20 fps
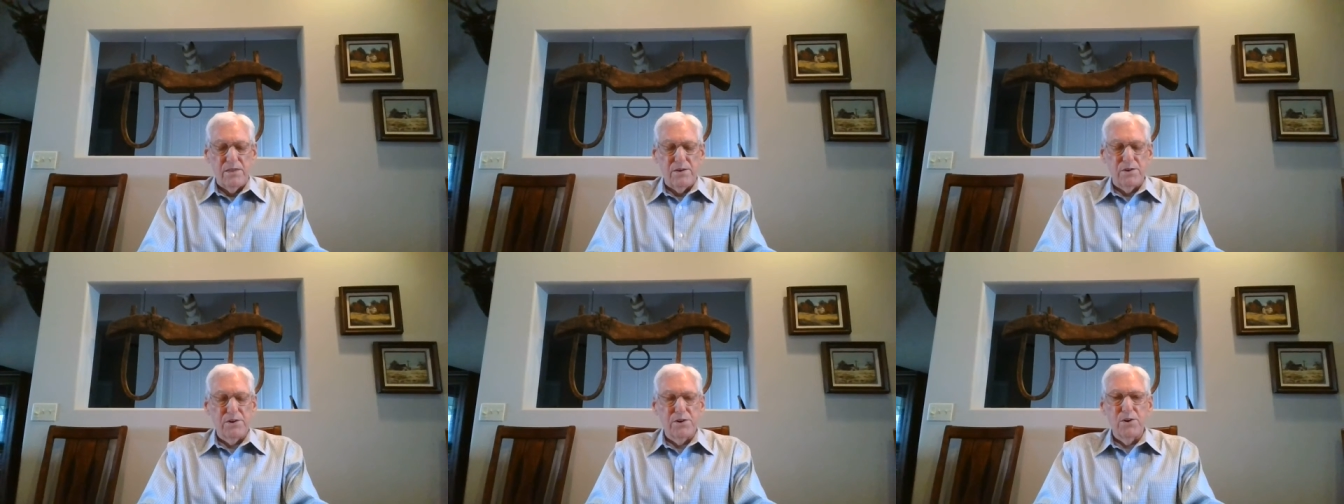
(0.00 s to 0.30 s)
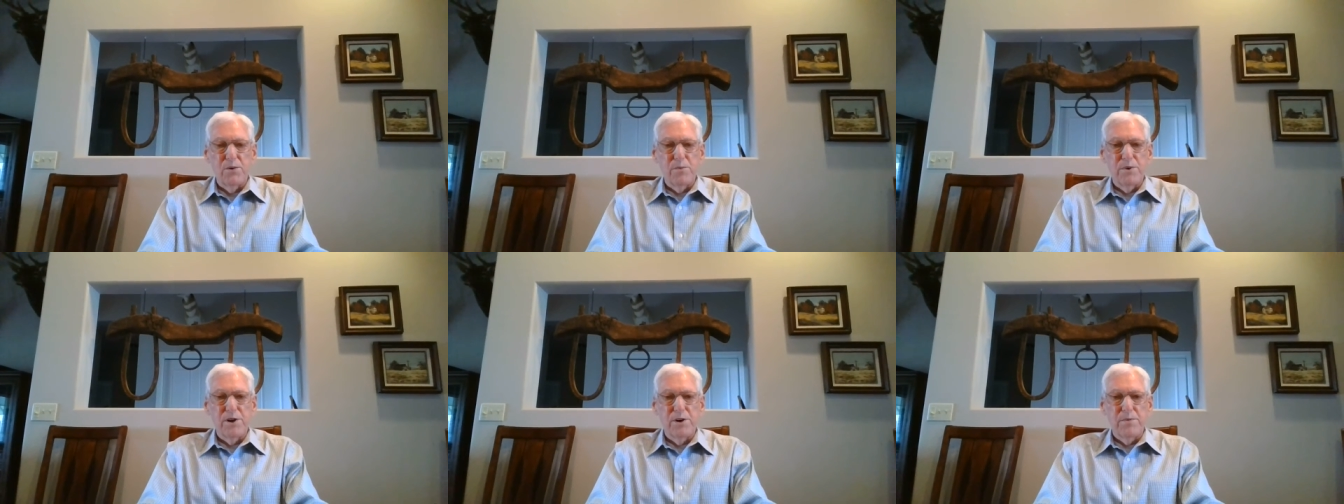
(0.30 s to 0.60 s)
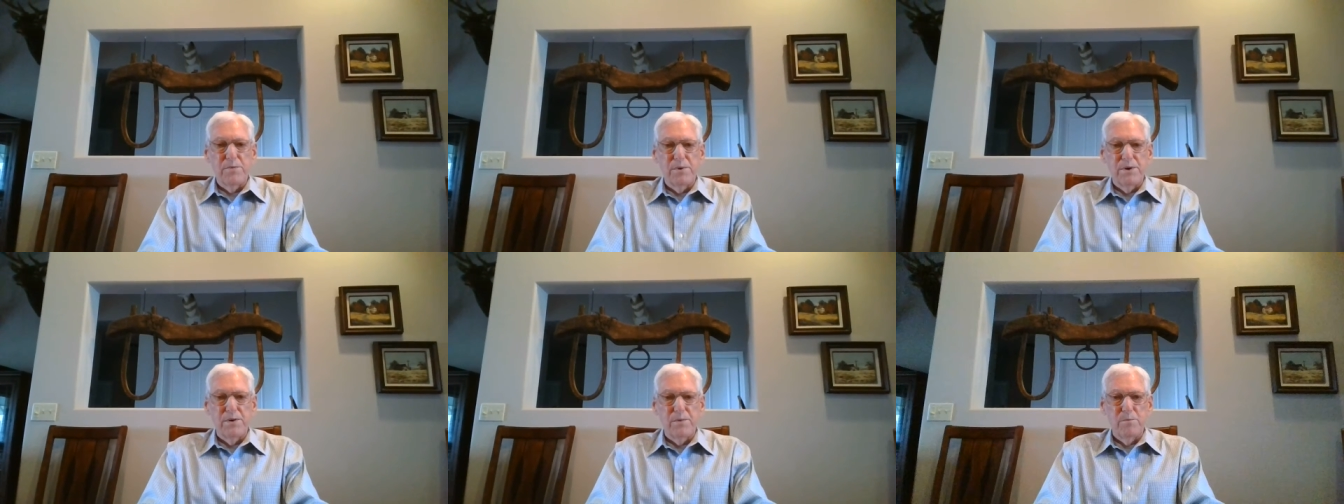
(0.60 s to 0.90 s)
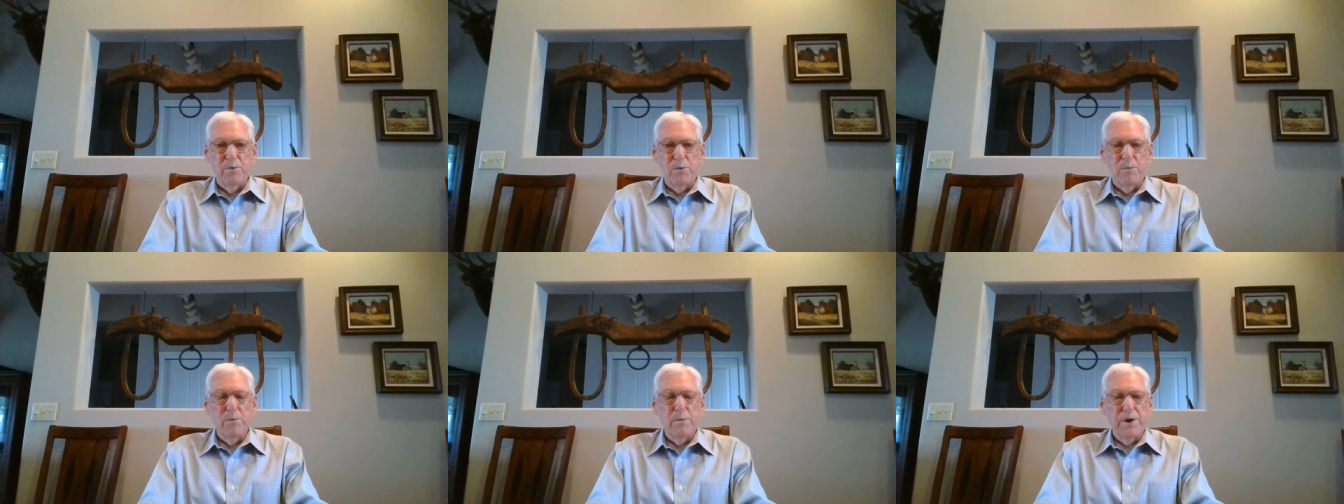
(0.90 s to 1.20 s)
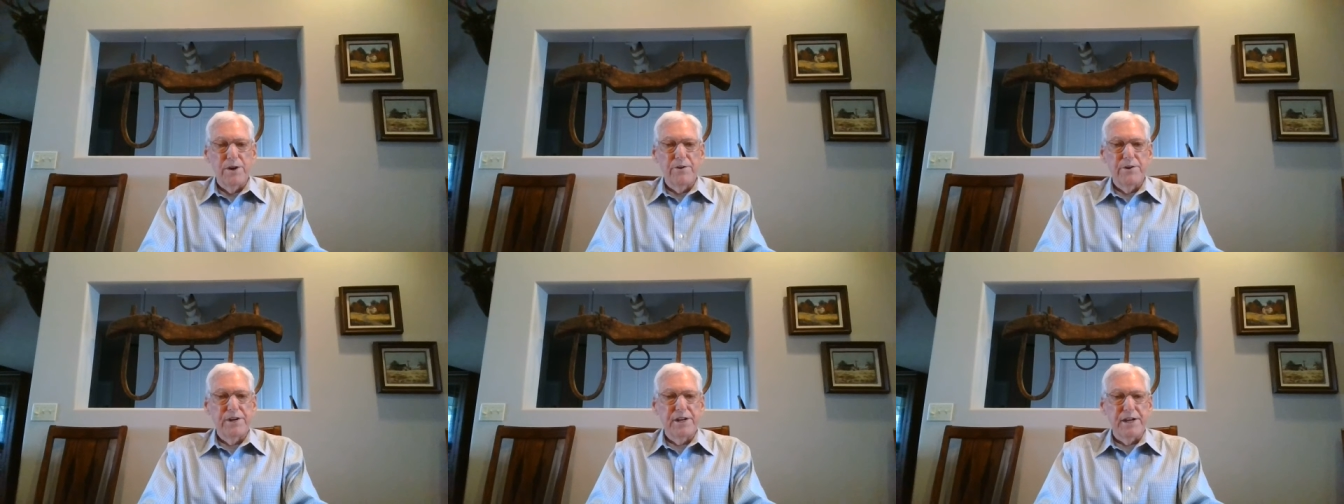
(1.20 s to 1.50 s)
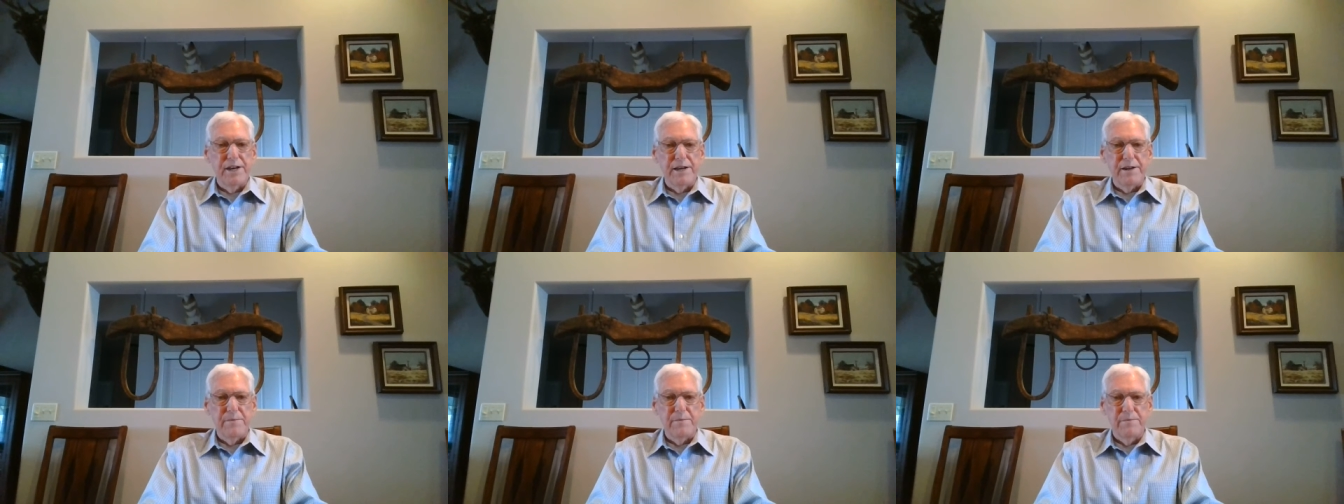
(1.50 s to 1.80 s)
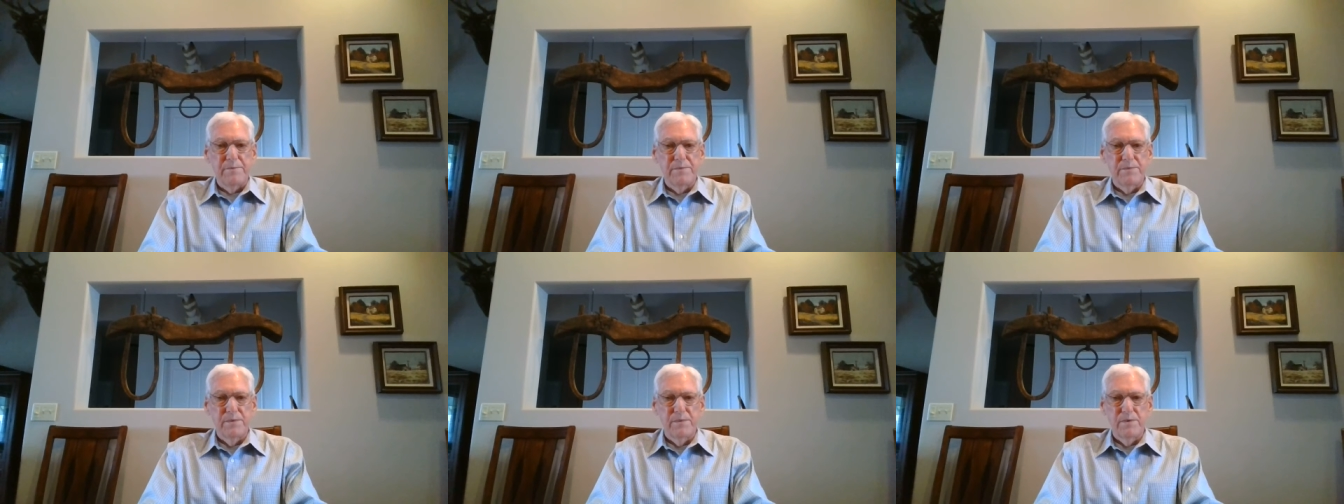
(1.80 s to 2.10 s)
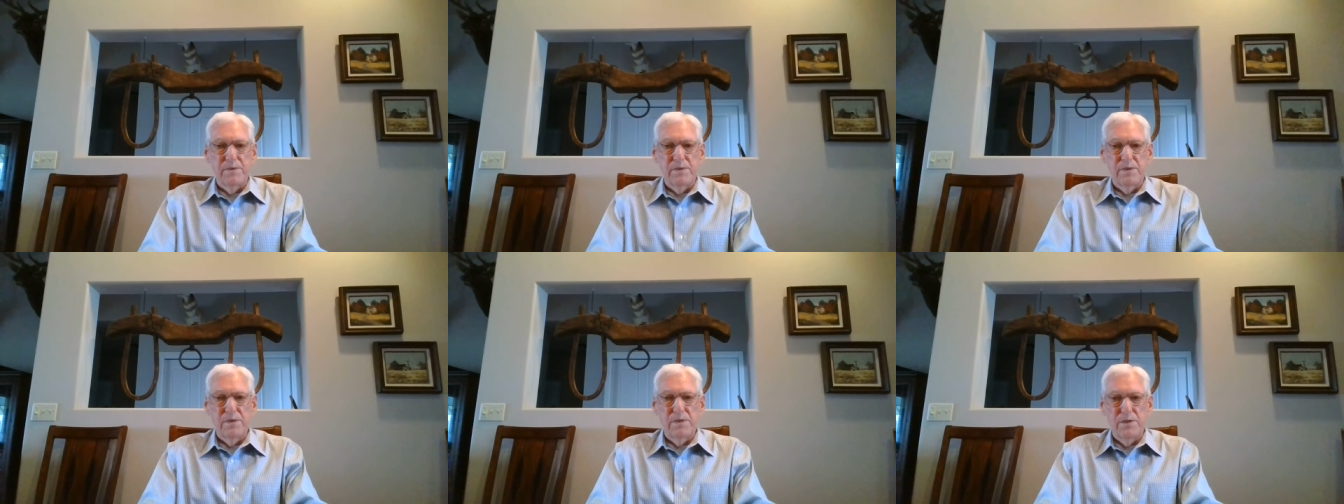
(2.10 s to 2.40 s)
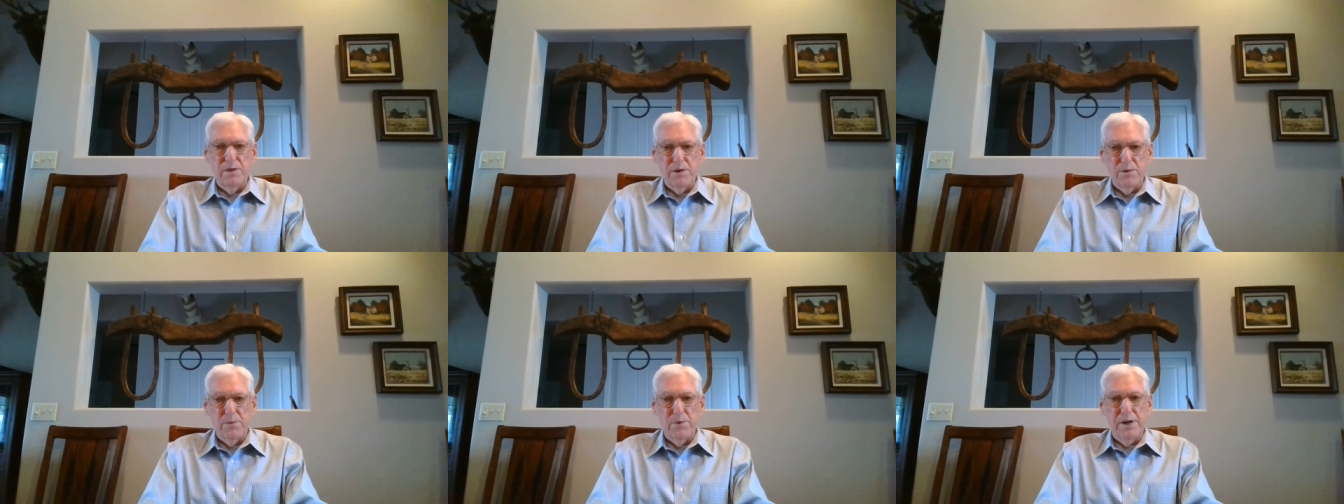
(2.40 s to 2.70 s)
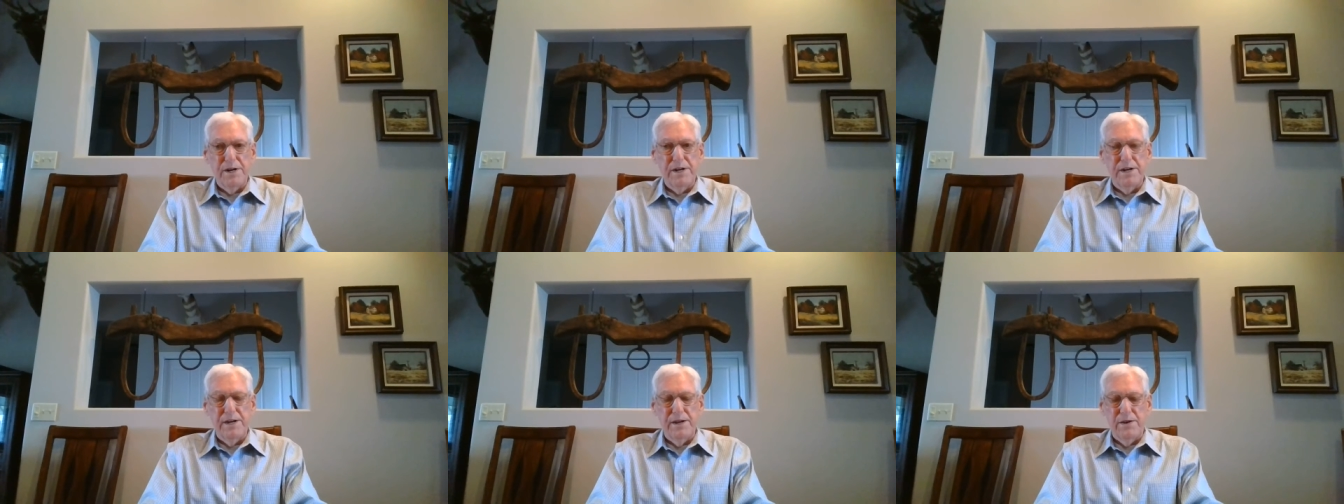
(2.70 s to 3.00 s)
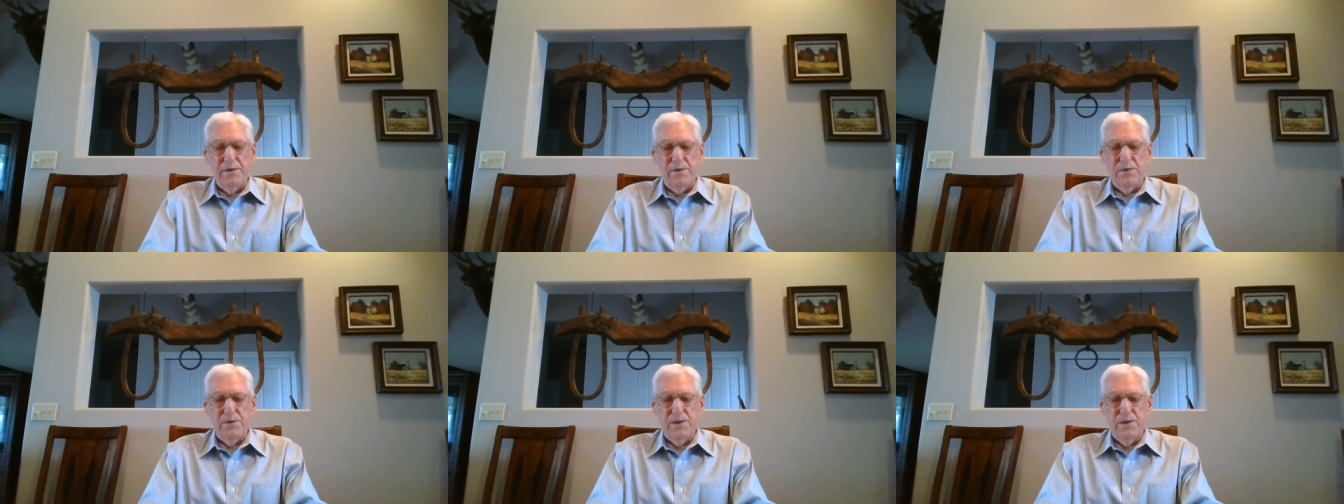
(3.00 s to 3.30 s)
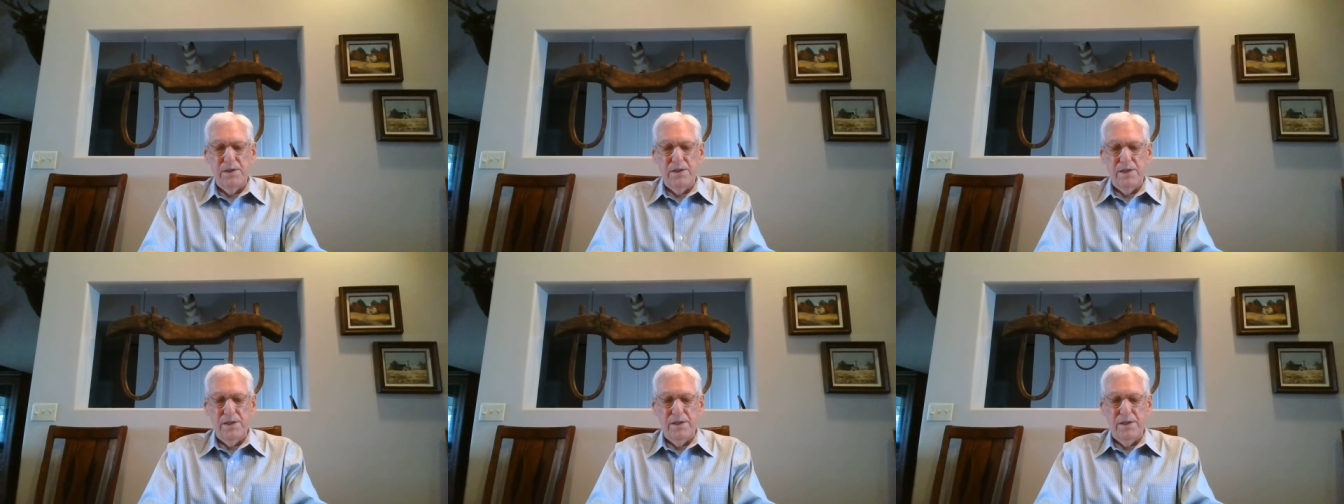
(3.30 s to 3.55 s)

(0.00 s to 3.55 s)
there's no better, no better time than right now.